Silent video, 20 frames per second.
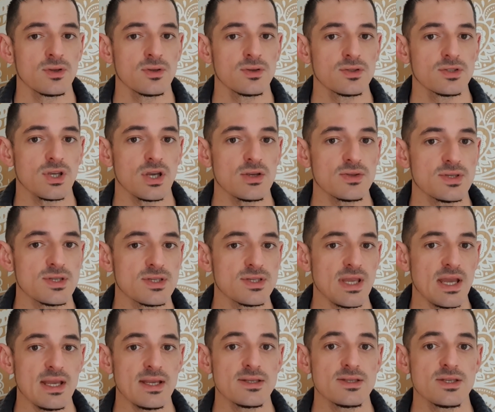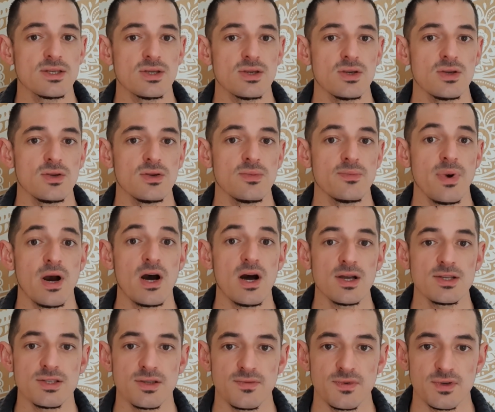So to say to
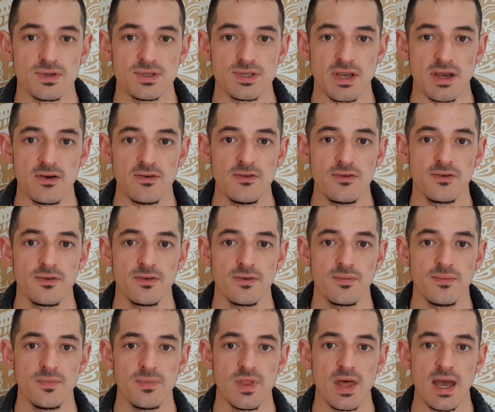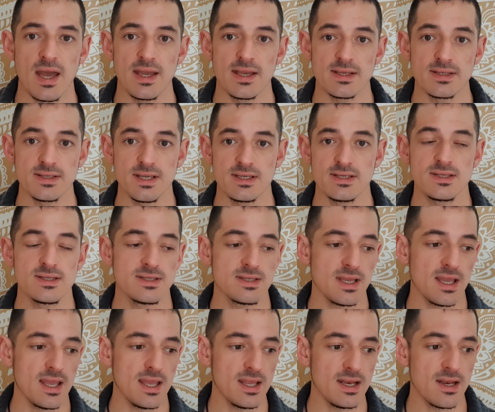part of yourself that exists
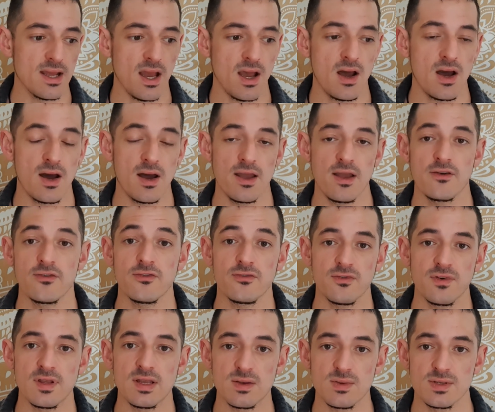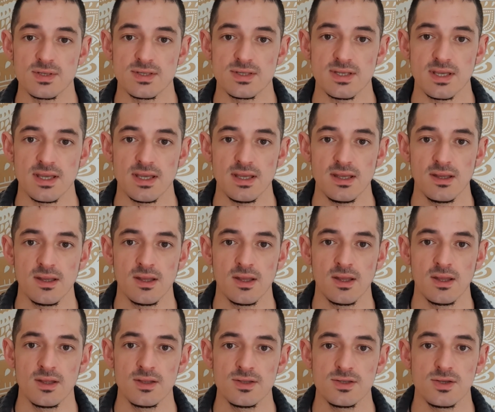in a higher frequency
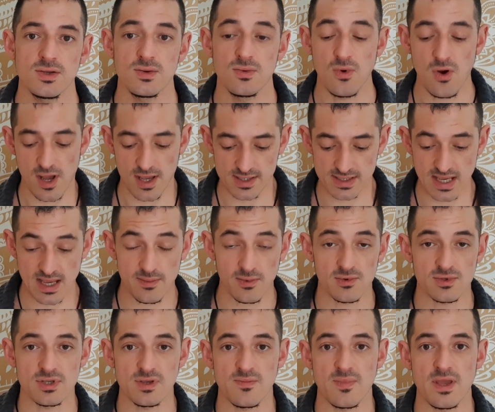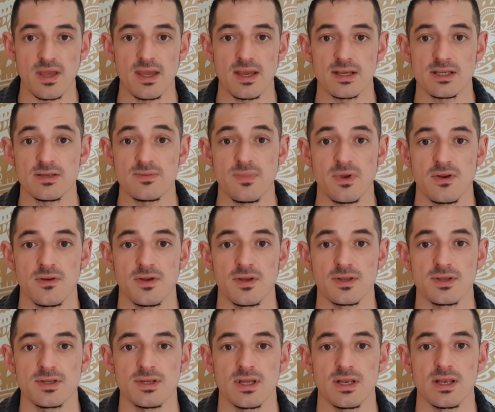to what is able to be
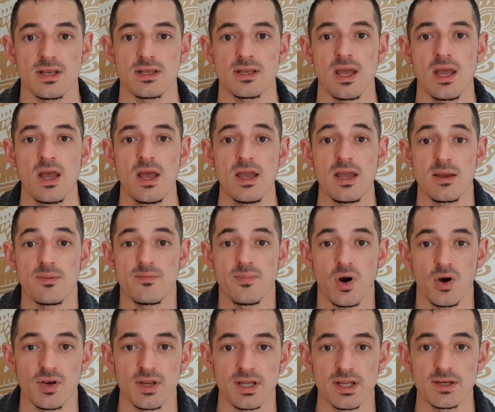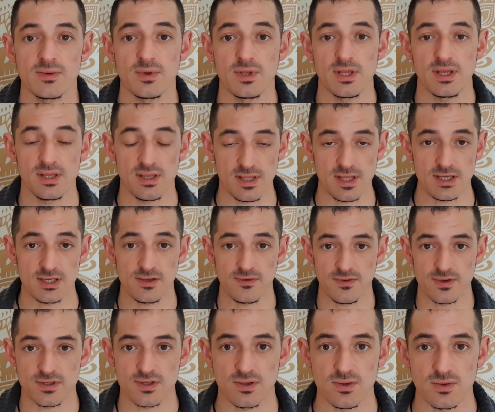experienced and embodied within this
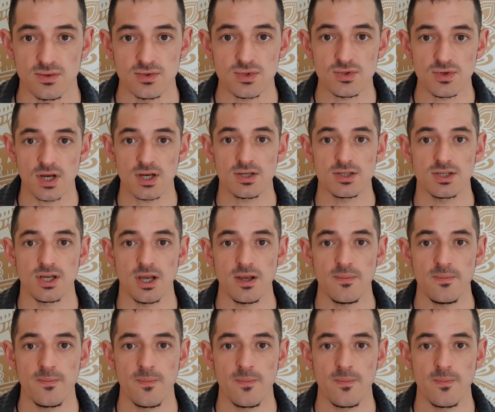physical structure,